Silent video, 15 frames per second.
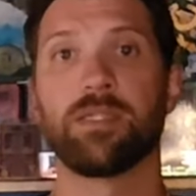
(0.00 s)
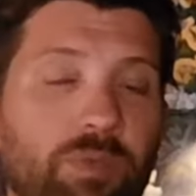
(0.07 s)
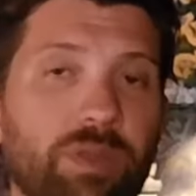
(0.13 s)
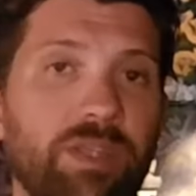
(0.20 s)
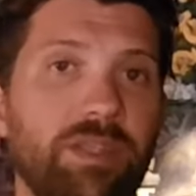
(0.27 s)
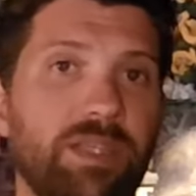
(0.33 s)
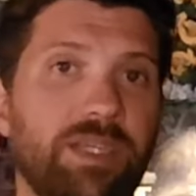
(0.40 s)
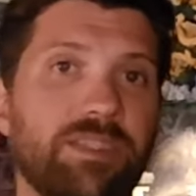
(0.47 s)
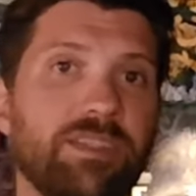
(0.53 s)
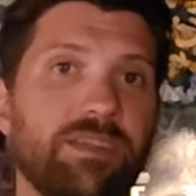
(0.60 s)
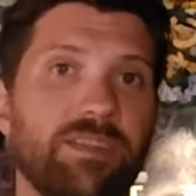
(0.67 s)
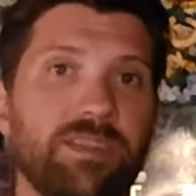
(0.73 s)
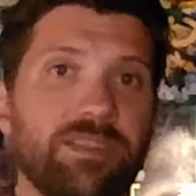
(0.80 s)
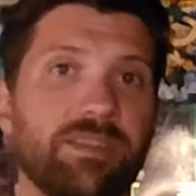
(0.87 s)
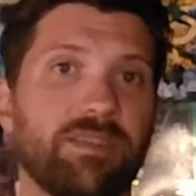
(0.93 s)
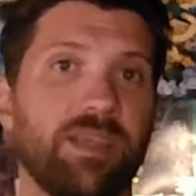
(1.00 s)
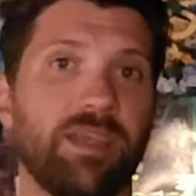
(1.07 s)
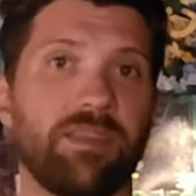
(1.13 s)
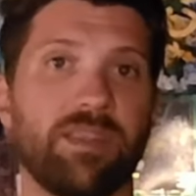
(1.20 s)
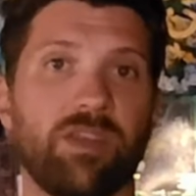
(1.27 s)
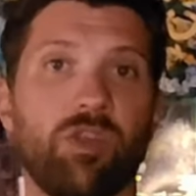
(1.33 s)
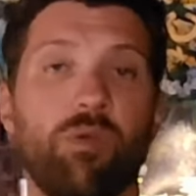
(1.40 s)
It really leads into this
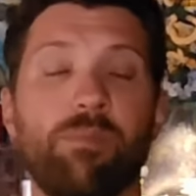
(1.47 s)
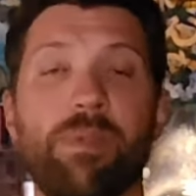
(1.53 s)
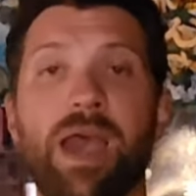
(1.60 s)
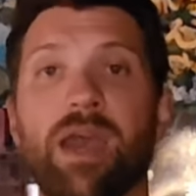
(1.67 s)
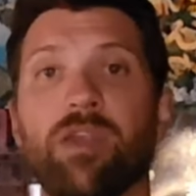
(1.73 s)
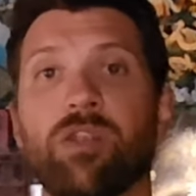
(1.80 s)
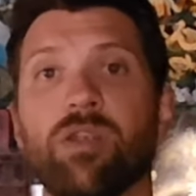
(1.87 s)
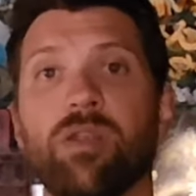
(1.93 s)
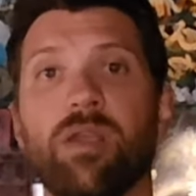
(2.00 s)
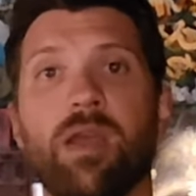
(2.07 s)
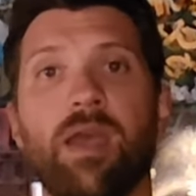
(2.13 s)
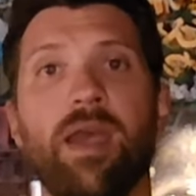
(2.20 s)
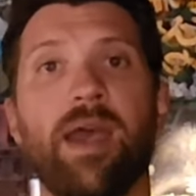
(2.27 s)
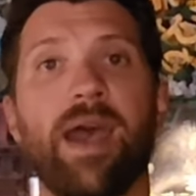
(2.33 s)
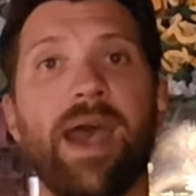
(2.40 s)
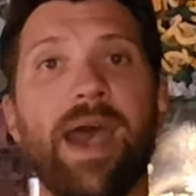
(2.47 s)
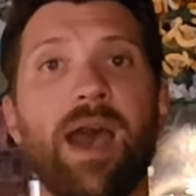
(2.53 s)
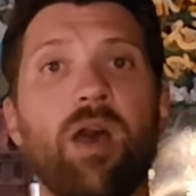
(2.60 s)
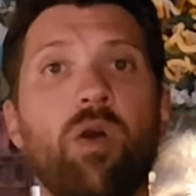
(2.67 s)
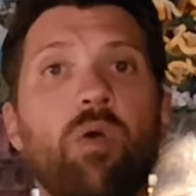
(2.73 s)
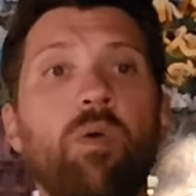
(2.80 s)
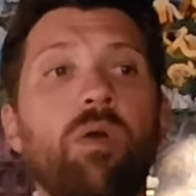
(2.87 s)
thing that no matter
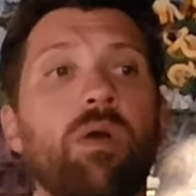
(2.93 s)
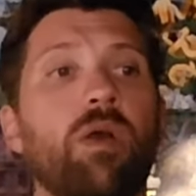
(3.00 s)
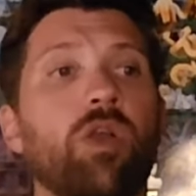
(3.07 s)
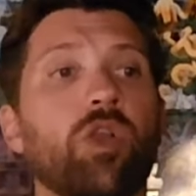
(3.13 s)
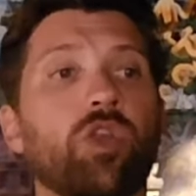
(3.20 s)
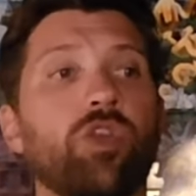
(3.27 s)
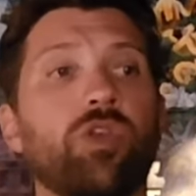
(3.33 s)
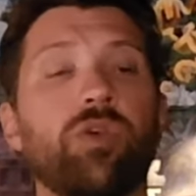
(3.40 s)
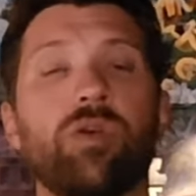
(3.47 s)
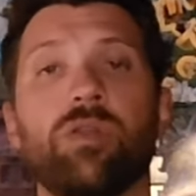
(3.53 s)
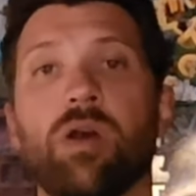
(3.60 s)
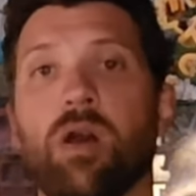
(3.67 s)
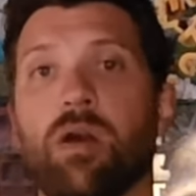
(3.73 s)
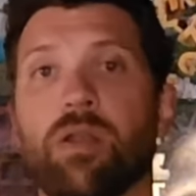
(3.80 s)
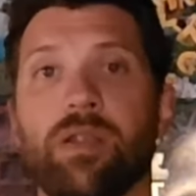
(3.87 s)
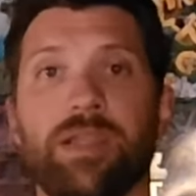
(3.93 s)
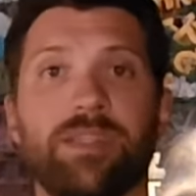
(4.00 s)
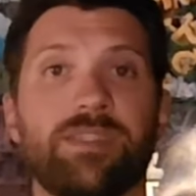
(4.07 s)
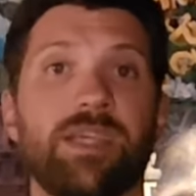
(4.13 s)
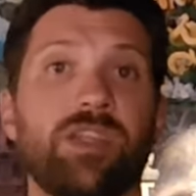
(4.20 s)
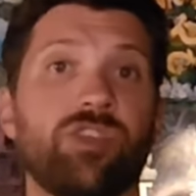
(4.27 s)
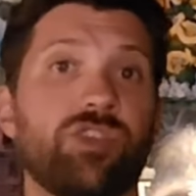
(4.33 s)
how good our
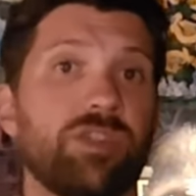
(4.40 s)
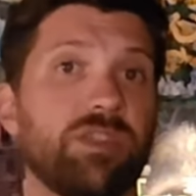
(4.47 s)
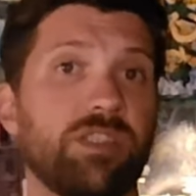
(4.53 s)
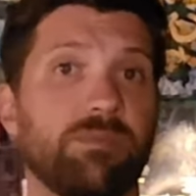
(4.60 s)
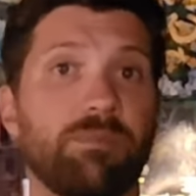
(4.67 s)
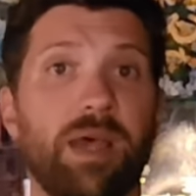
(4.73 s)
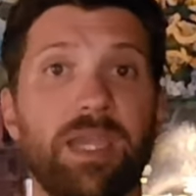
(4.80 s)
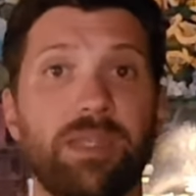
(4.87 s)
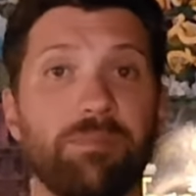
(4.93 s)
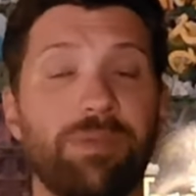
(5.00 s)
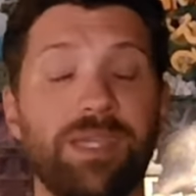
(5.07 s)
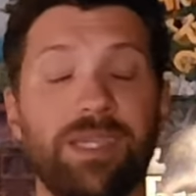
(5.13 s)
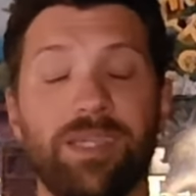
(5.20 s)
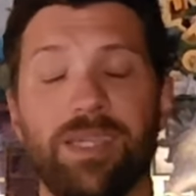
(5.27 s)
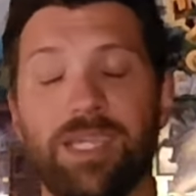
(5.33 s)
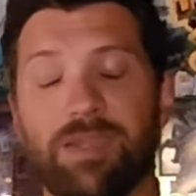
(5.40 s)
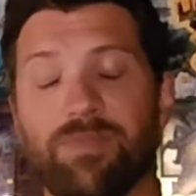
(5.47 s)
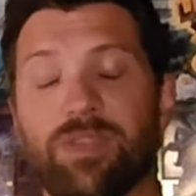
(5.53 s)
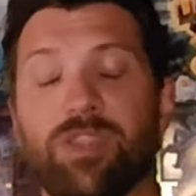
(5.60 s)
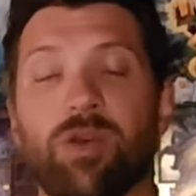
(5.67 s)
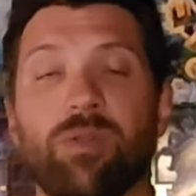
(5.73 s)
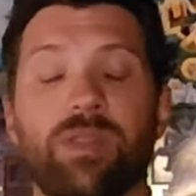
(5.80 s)
intentions might be,
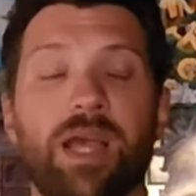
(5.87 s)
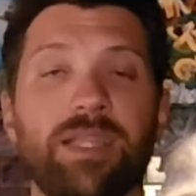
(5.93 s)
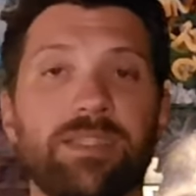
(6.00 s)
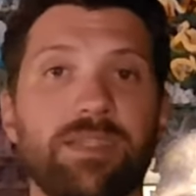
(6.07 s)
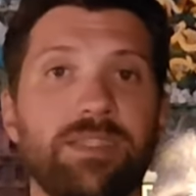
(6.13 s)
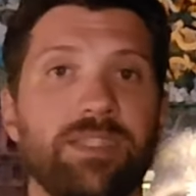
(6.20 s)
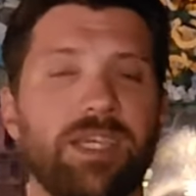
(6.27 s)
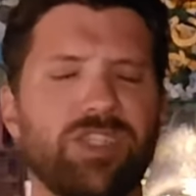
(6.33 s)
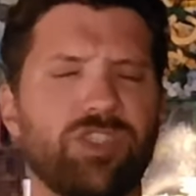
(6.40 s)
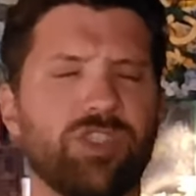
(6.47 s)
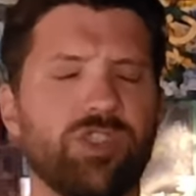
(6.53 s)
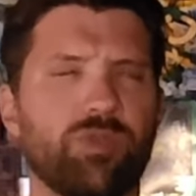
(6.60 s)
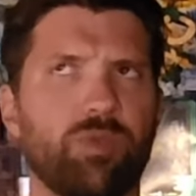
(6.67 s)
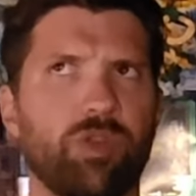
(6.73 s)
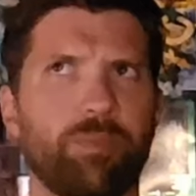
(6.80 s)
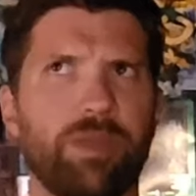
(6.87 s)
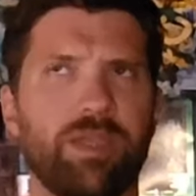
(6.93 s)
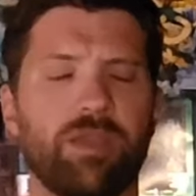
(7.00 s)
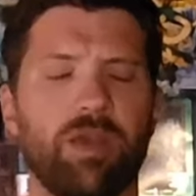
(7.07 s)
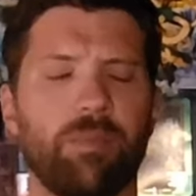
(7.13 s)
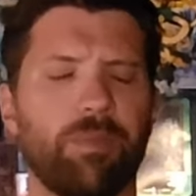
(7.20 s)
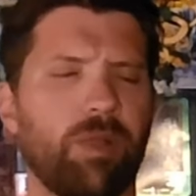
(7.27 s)
even though Light's intentions were to
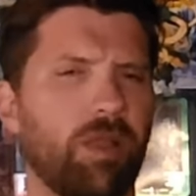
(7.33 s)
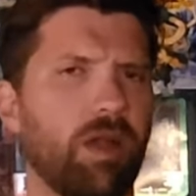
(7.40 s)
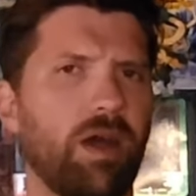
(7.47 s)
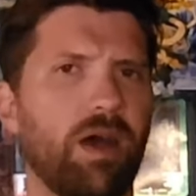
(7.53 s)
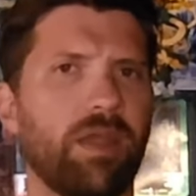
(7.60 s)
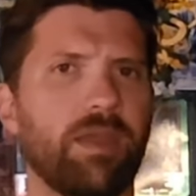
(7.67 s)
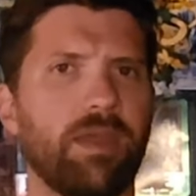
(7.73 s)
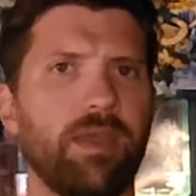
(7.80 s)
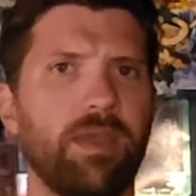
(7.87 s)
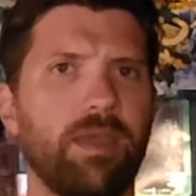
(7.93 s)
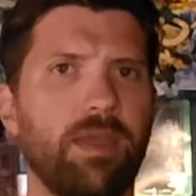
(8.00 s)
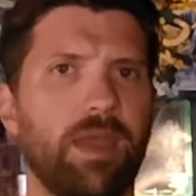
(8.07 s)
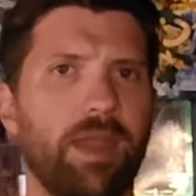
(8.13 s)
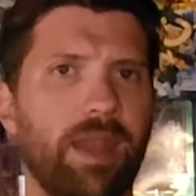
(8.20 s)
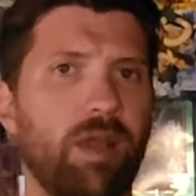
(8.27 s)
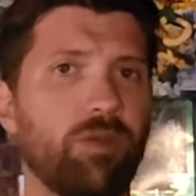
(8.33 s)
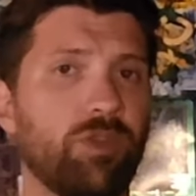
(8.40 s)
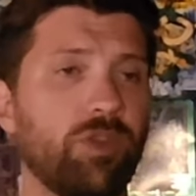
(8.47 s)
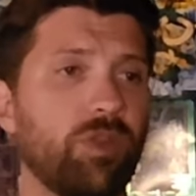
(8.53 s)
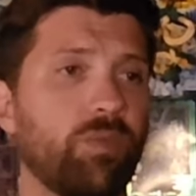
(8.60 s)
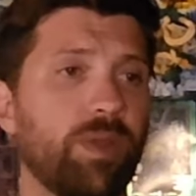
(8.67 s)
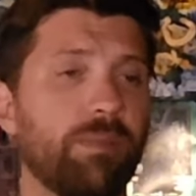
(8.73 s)
become God, and how
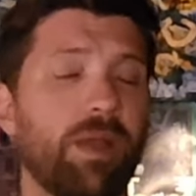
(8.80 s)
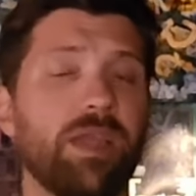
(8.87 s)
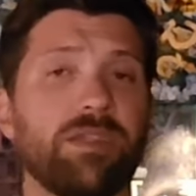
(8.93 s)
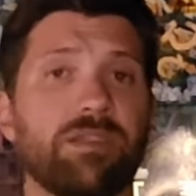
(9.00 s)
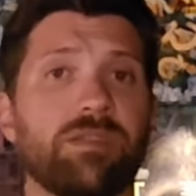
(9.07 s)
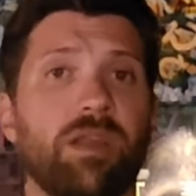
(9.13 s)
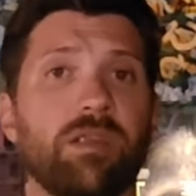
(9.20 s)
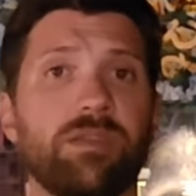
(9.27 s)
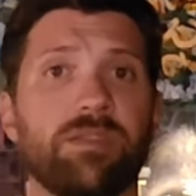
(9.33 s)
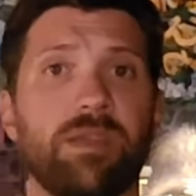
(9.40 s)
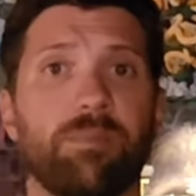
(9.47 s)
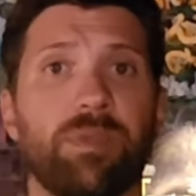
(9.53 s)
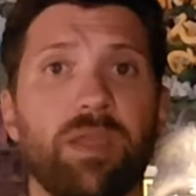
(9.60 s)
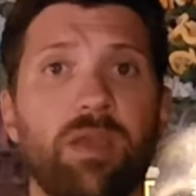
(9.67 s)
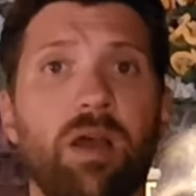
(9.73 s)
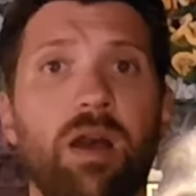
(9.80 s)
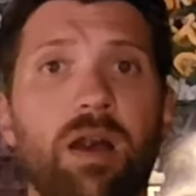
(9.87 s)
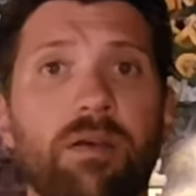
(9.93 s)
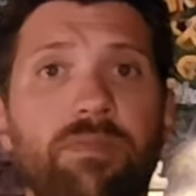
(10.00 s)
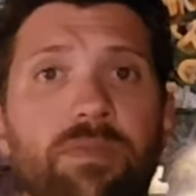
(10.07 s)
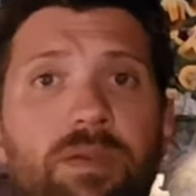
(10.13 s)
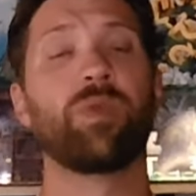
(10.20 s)
good we might start something
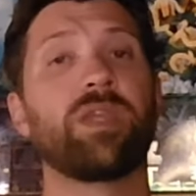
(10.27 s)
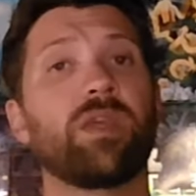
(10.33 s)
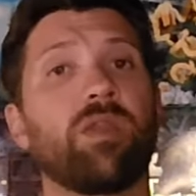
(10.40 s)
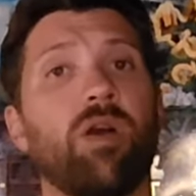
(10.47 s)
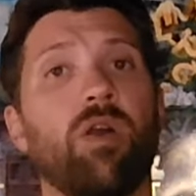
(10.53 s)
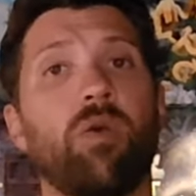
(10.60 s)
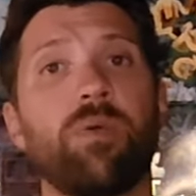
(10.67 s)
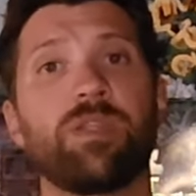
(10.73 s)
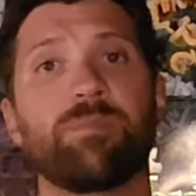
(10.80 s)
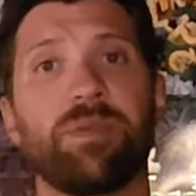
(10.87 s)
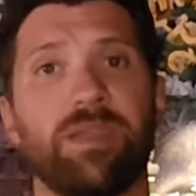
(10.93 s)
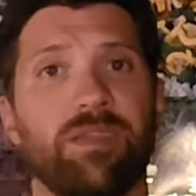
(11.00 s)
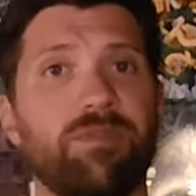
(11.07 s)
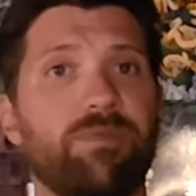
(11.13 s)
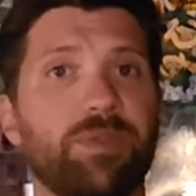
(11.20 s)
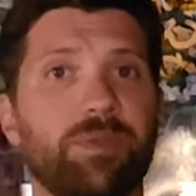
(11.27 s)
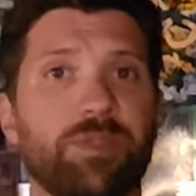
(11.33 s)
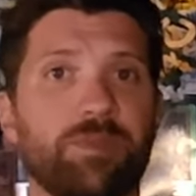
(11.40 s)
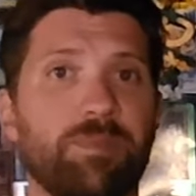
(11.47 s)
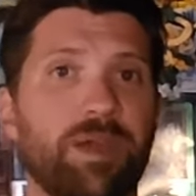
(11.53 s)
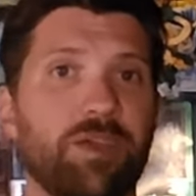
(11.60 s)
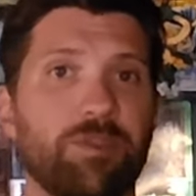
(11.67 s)
off, we can always be
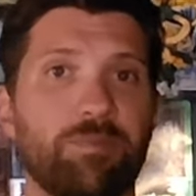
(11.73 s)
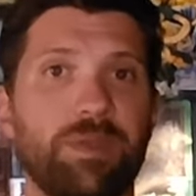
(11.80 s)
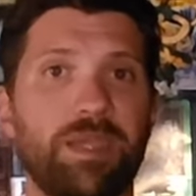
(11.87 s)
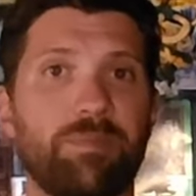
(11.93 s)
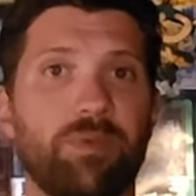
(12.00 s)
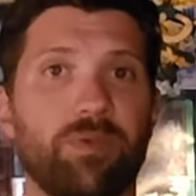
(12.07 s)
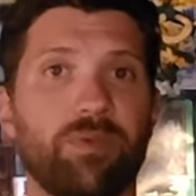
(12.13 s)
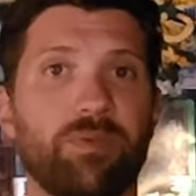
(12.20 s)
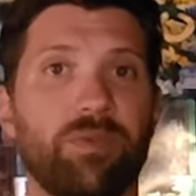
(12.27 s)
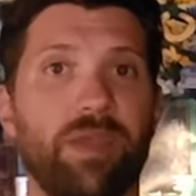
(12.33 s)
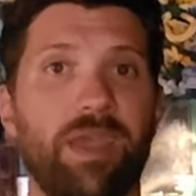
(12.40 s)
influenced by other people.